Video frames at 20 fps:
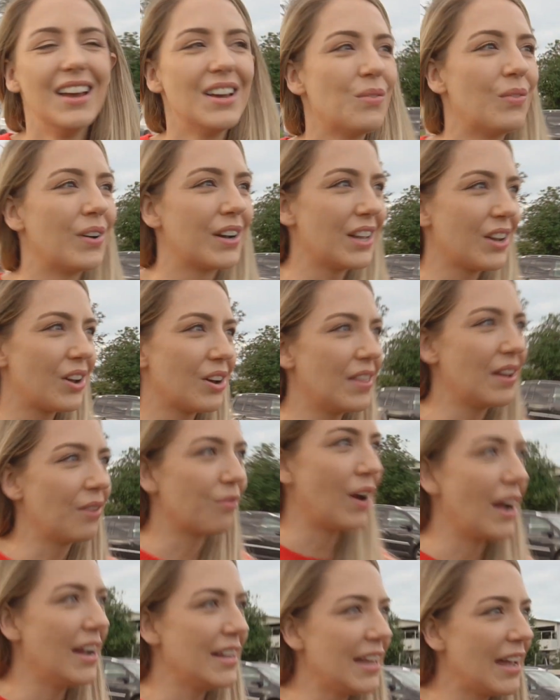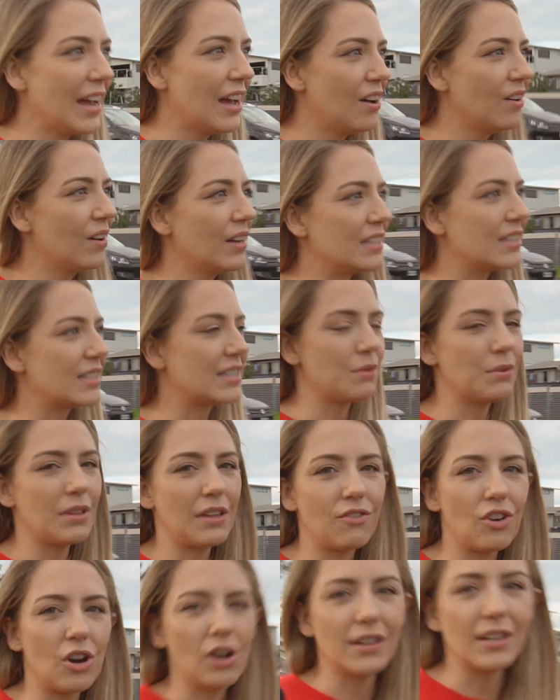We're gonna go there right now and see what
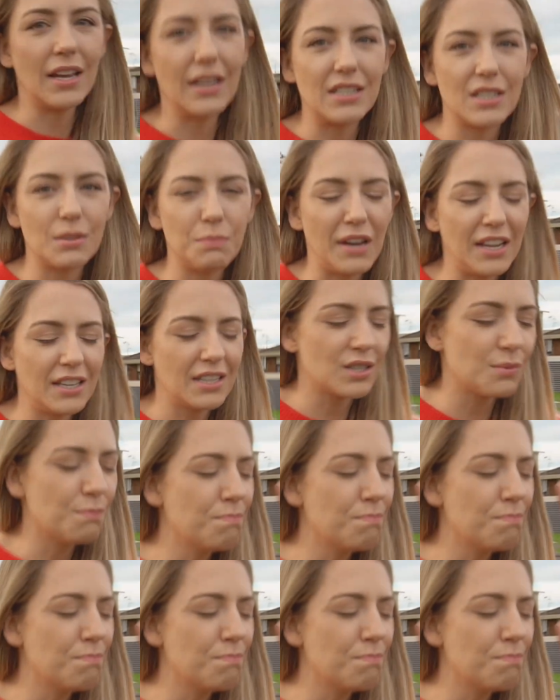they've got and spend as